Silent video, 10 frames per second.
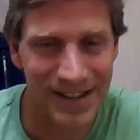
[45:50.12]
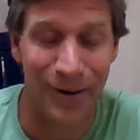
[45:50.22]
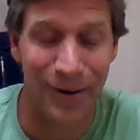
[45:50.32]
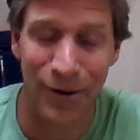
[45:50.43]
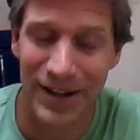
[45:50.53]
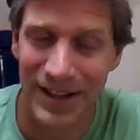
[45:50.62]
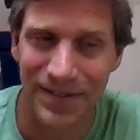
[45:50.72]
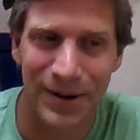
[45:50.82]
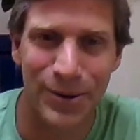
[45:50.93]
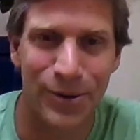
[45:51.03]
yeah, or to live
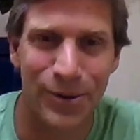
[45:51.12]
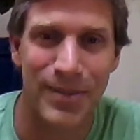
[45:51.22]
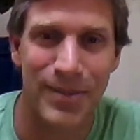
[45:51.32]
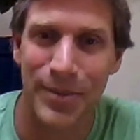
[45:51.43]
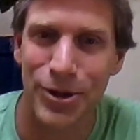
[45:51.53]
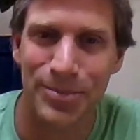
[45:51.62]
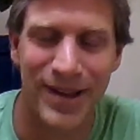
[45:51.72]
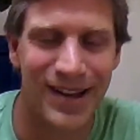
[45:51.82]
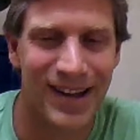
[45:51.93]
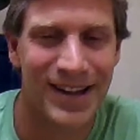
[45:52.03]
there and work. Maybe you'll
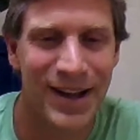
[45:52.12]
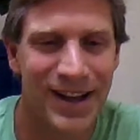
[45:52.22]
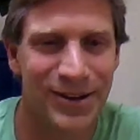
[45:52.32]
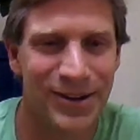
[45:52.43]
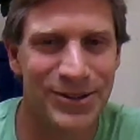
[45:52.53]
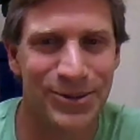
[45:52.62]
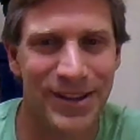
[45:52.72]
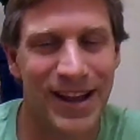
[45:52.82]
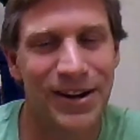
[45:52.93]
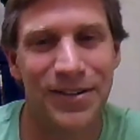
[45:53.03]
be, uh, you know, doing
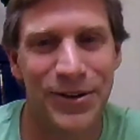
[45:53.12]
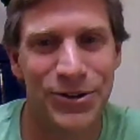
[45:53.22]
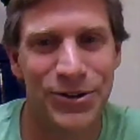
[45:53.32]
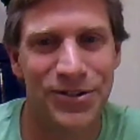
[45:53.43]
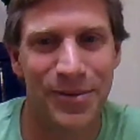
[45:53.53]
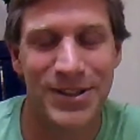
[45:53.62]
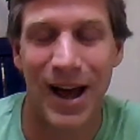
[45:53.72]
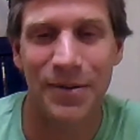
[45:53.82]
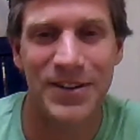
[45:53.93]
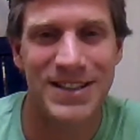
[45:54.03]
the interviews from
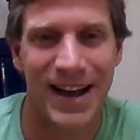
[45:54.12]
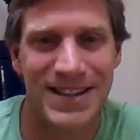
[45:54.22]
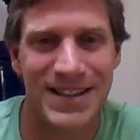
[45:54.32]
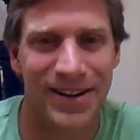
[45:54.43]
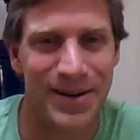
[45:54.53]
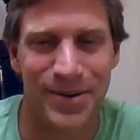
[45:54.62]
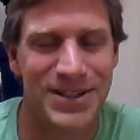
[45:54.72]
atop of a skyscraper